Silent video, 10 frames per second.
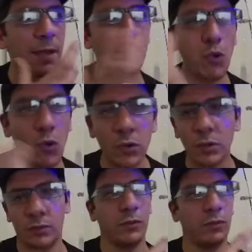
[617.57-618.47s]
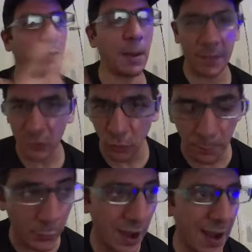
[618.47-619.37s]
a book or Amazon
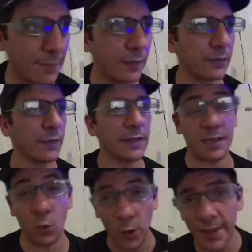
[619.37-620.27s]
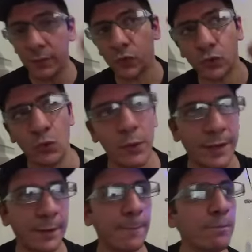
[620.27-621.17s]
Prime. It's a win to win.